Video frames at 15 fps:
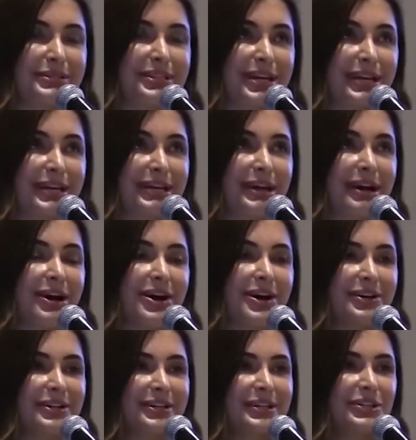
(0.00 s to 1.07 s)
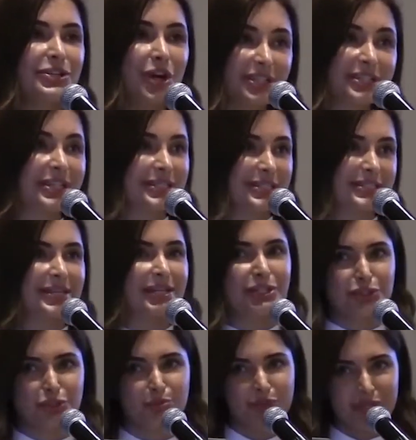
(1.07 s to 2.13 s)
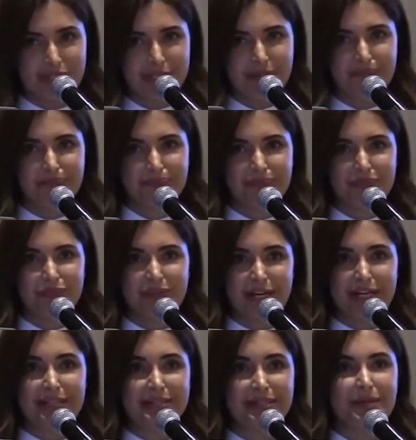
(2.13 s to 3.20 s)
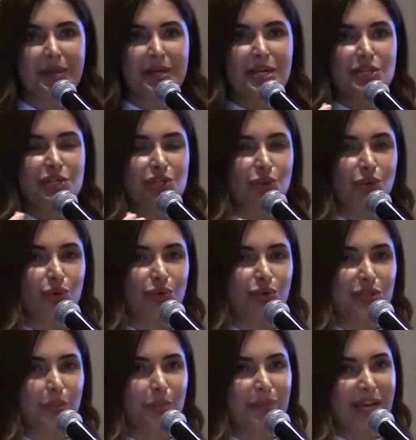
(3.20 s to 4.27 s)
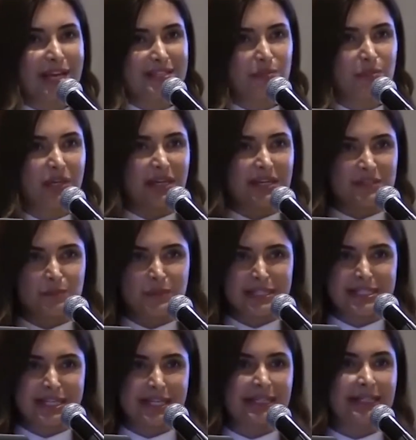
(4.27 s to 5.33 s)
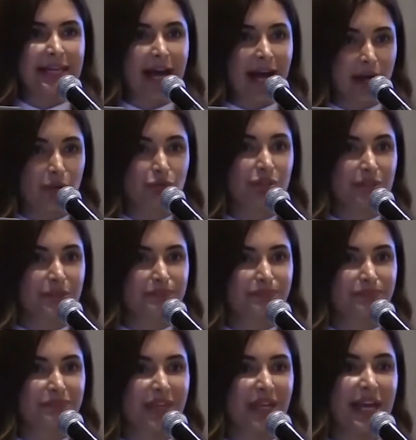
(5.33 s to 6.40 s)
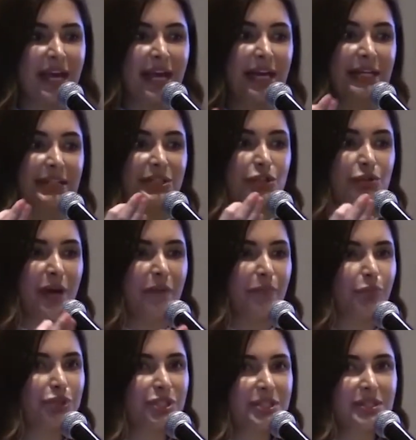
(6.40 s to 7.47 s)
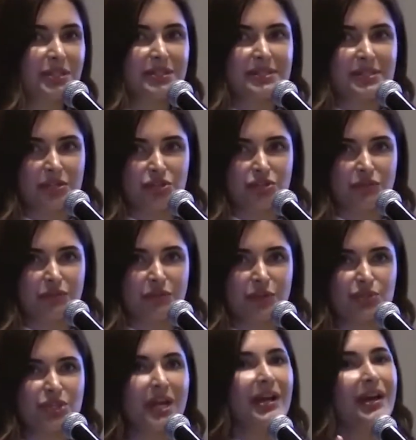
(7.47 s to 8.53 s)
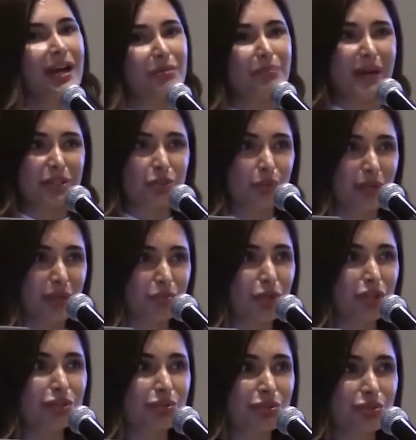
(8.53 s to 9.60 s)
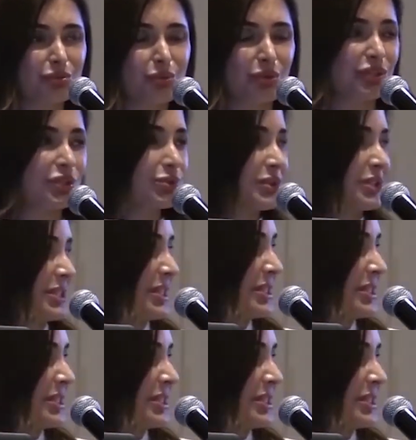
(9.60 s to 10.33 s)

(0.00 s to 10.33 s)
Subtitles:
they are not inside your body, right? So the plasma has been taken out, and you have put it in a centrifuge. And by the way, I'm not going to go into the